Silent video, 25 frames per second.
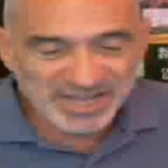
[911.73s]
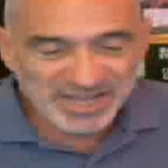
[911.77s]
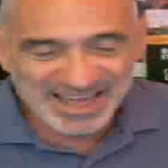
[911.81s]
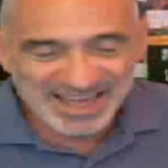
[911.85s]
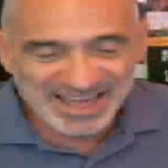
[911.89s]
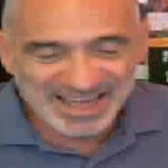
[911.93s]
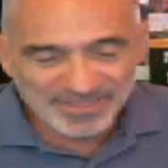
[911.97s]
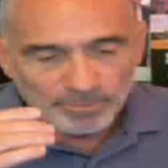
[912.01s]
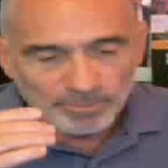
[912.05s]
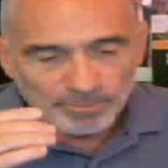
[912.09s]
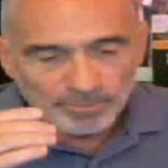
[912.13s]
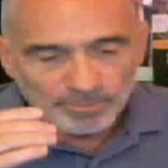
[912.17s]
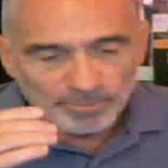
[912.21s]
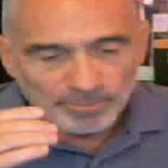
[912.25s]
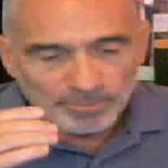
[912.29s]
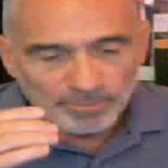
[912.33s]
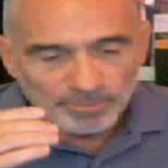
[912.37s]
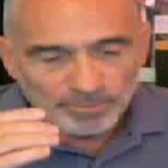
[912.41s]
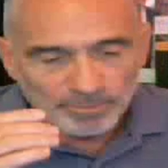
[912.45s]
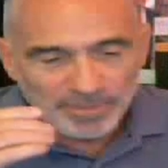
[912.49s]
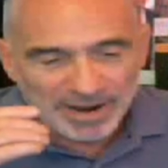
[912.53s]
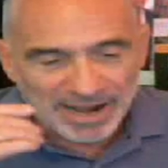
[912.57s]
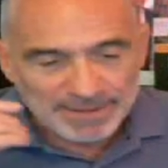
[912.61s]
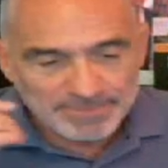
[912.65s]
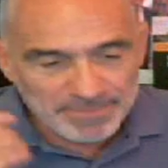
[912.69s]
And
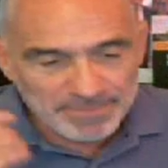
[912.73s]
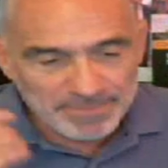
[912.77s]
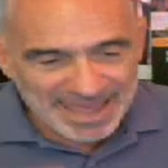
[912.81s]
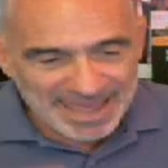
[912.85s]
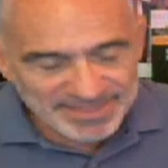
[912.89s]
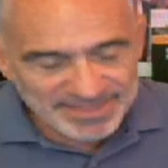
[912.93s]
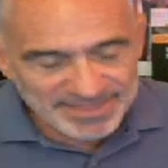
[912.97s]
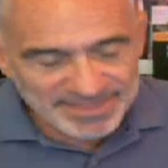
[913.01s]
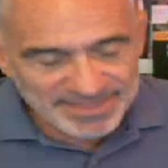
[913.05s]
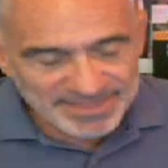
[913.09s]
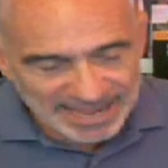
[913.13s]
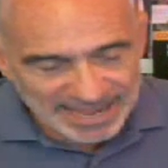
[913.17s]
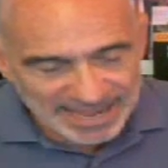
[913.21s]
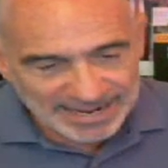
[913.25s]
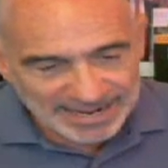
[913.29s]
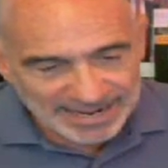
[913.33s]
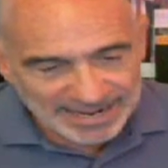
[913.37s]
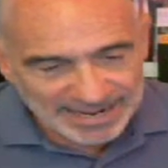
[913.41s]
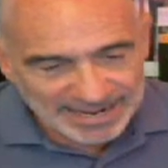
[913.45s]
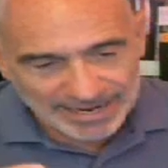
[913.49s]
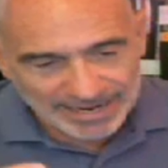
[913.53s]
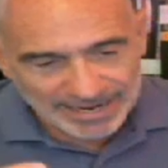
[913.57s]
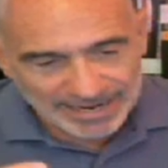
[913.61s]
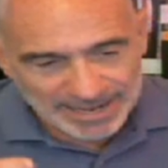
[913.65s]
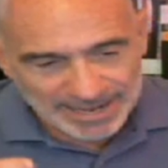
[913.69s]
by
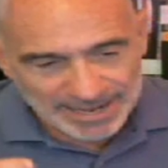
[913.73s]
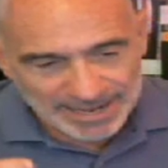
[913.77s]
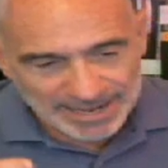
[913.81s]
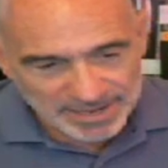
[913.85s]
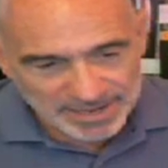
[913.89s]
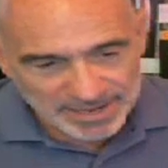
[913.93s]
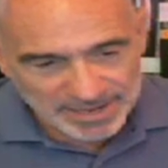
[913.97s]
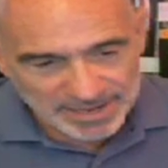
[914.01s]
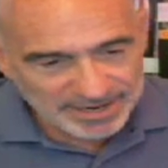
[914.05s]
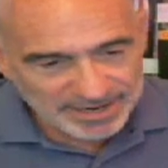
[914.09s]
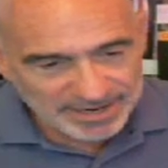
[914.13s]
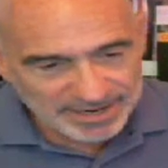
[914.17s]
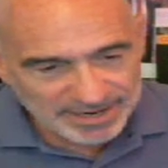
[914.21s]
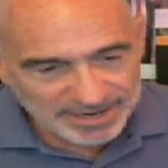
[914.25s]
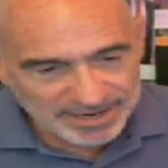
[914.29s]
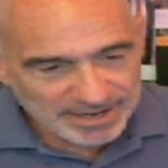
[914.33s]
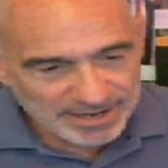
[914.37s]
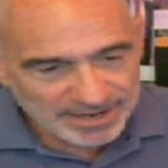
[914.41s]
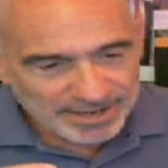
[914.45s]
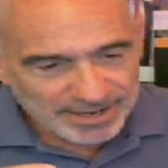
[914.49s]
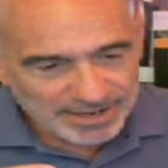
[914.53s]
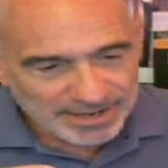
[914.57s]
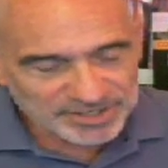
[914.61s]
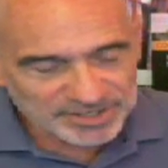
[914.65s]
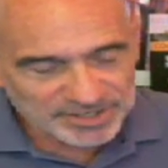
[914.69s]
mandating, I mean
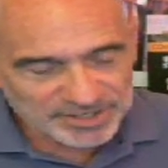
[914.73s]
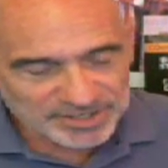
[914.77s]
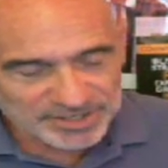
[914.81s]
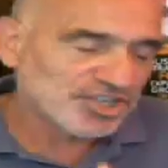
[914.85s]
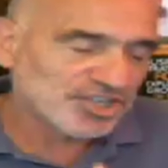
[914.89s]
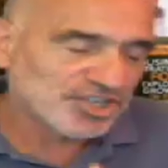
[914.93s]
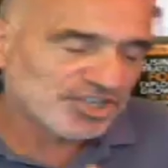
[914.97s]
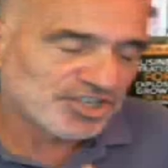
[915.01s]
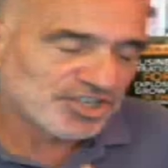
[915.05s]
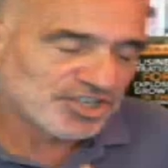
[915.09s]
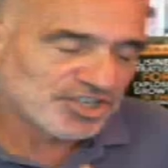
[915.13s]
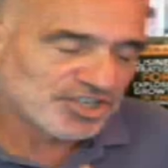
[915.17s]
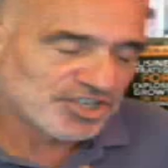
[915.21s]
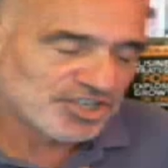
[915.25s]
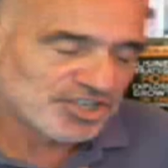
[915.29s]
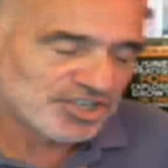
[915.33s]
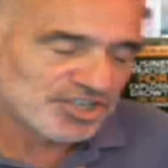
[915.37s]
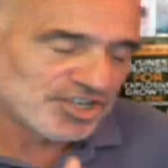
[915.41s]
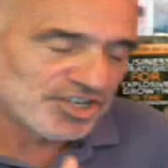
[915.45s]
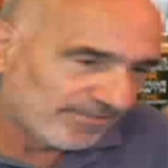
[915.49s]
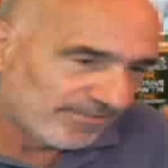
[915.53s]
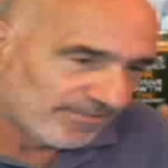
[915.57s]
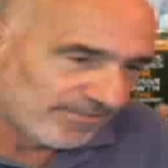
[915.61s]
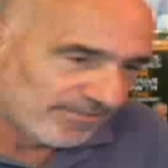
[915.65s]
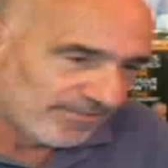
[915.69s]
it's not just
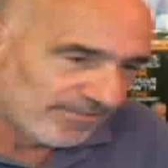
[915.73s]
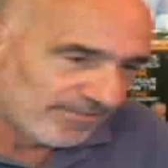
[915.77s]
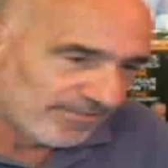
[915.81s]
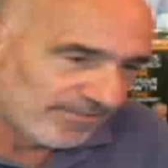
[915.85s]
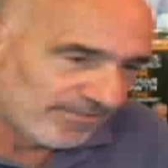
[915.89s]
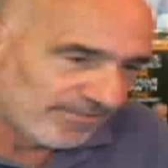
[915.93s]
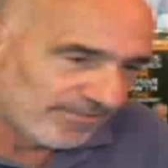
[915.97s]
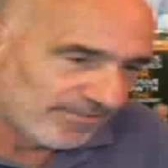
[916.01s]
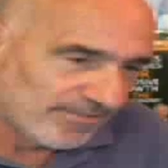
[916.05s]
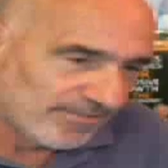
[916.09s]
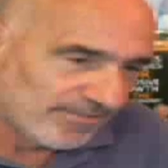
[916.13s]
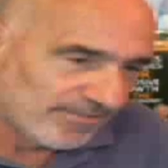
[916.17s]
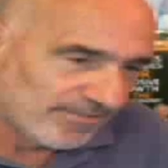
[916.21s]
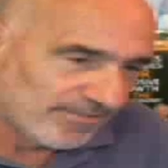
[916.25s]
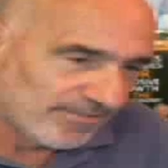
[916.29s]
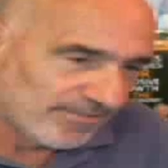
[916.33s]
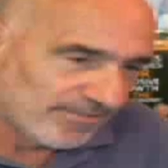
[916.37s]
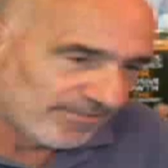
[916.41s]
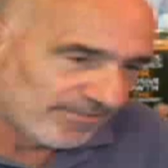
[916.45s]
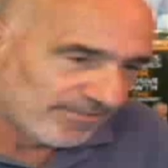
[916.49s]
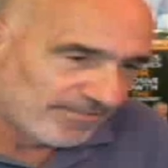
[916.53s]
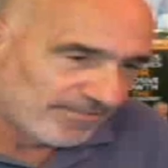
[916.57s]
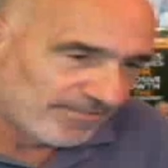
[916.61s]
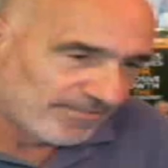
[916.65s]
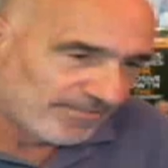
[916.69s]
you, you have to
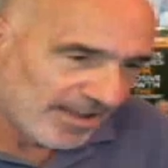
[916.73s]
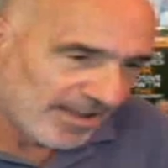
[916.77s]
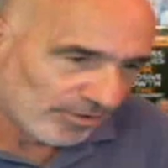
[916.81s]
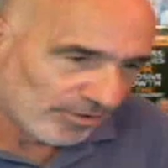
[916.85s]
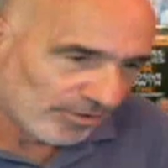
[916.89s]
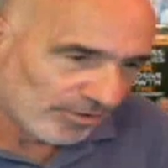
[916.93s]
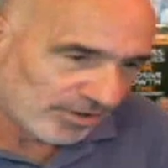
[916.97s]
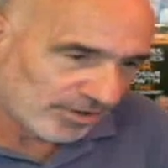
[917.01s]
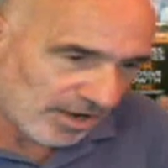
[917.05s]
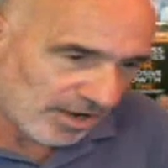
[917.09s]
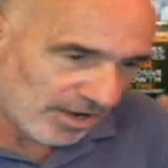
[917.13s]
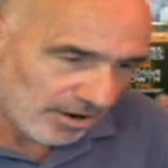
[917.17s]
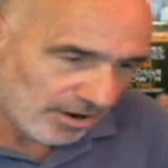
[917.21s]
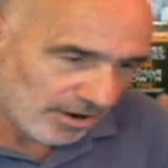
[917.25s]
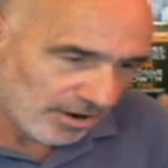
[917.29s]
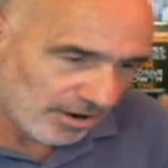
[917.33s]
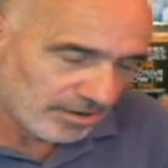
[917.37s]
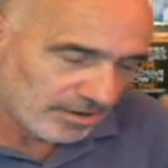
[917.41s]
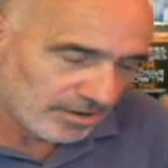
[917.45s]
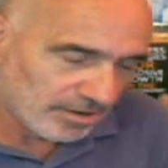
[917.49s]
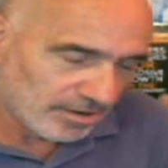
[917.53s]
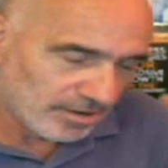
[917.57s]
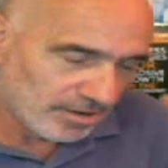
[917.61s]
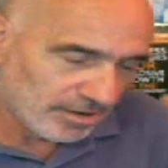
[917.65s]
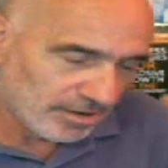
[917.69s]
have health care,